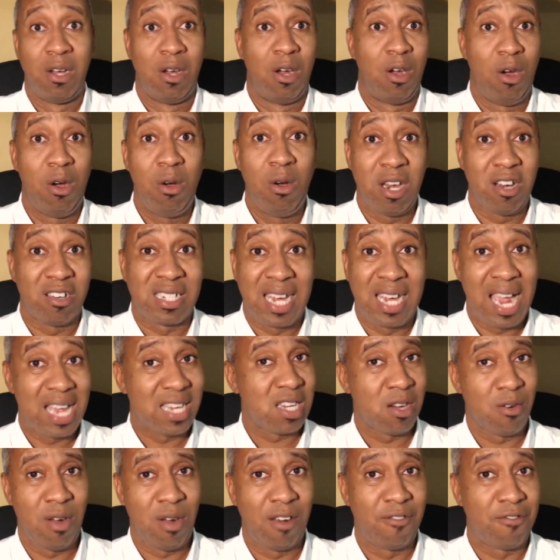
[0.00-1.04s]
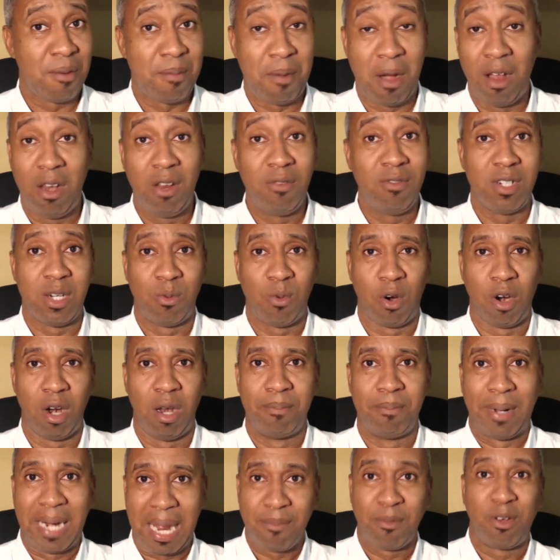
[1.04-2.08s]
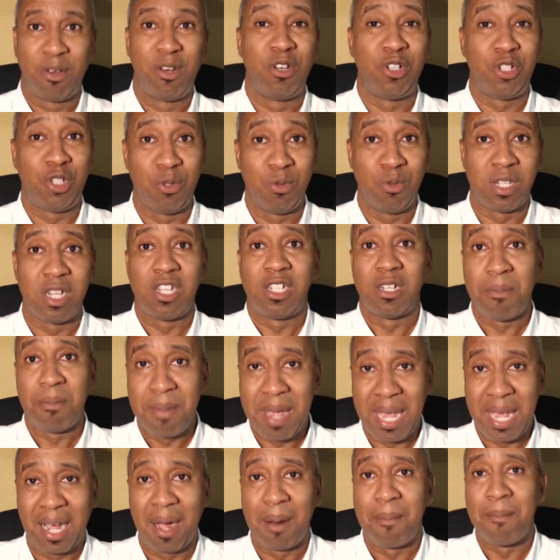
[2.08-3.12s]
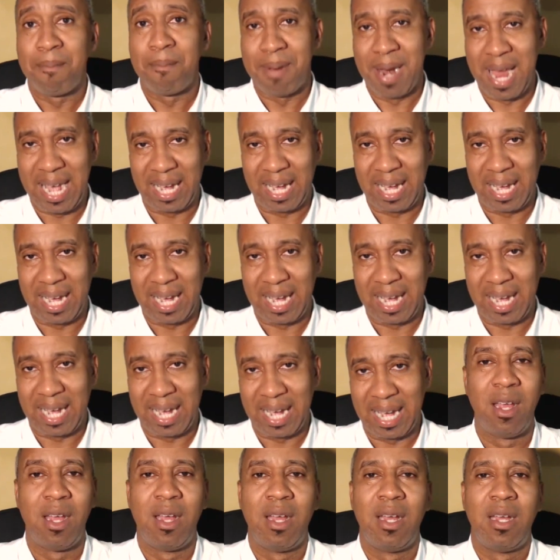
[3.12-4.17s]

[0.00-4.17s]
Oh, there's castor oil from all over the world, but I'm going to choose the Jamaican black castor oil.